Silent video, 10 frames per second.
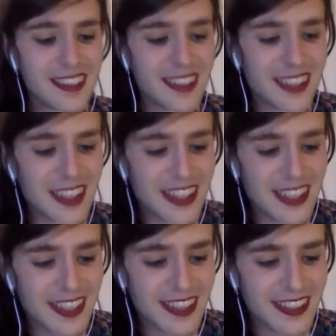And they
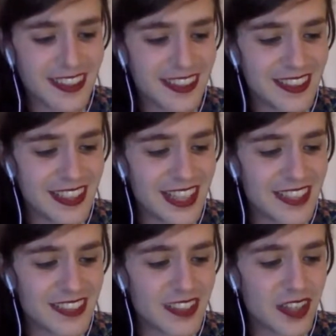didn't
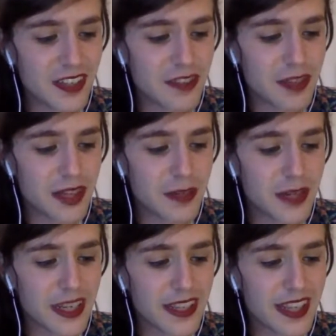get started right
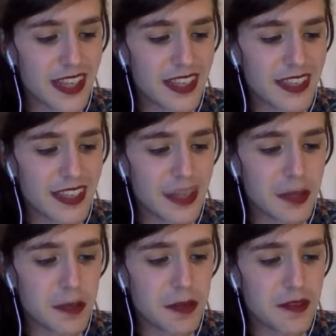away. They
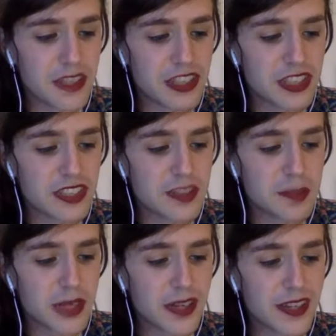were perfectionists
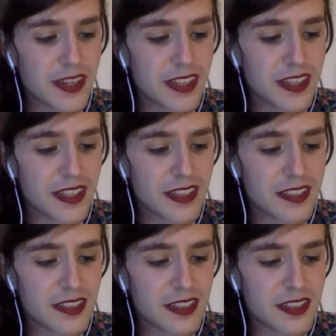about it, and they
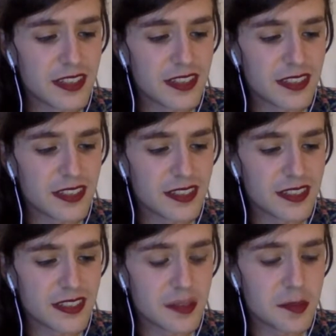took
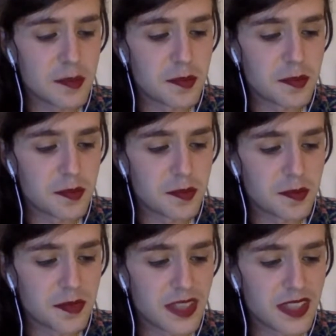some,
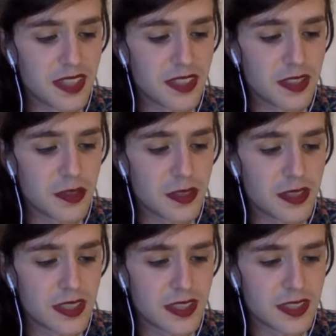
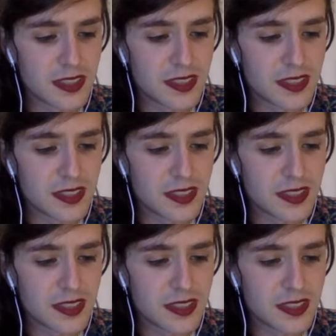2-3